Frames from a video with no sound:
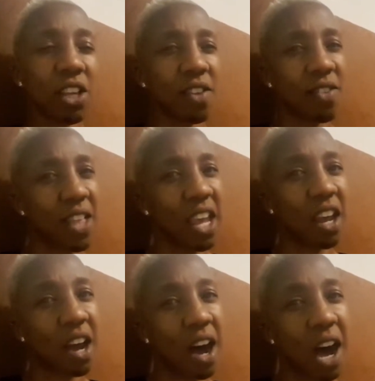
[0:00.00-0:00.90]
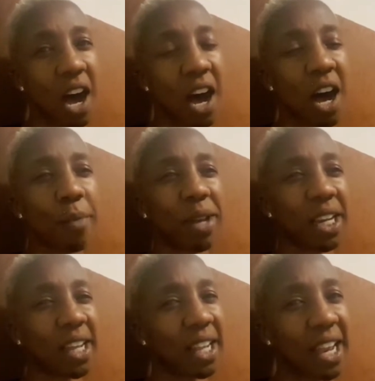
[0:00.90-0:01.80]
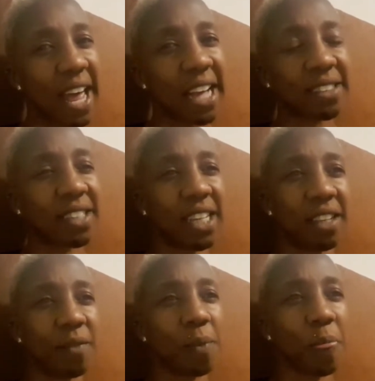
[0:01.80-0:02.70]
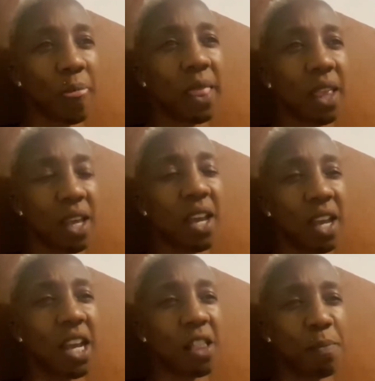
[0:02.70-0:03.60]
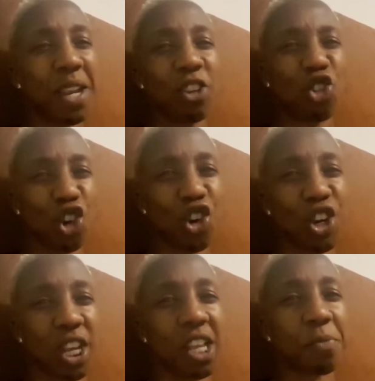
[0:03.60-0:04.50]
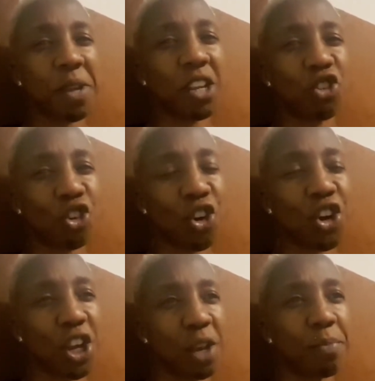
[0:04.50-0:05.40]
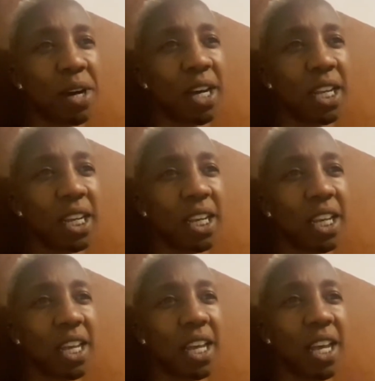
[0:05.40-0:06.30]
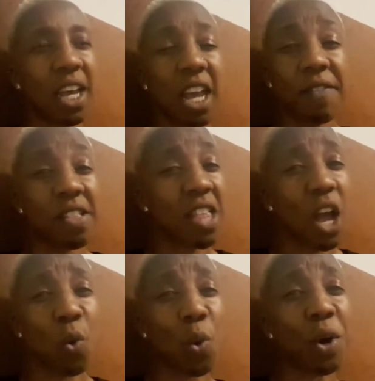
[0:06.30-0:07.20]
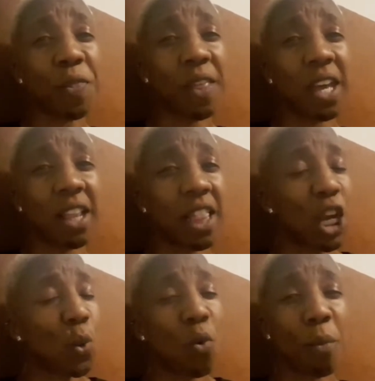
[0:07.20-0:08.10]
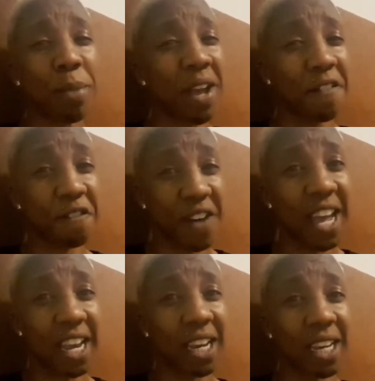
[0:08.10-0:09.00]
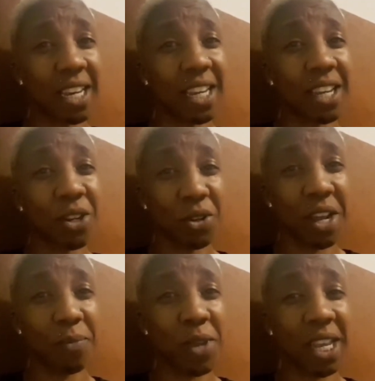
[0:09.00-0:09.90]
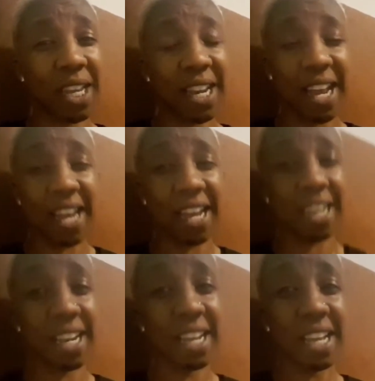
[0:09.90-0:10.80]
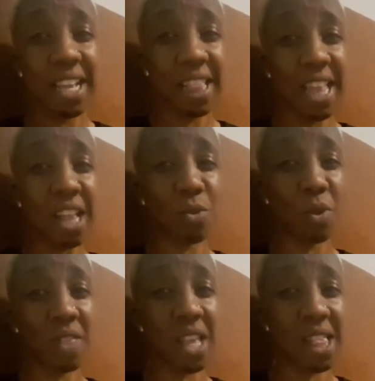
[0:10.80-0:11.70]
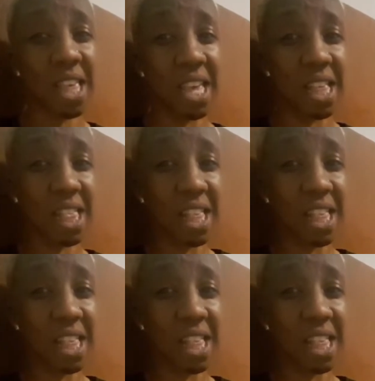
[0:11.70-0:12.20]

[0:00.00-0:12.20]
stay calm and collect. And it's been a journey, but if it's not worth it, there won't be a fight, you know what I mean? And that's what this is.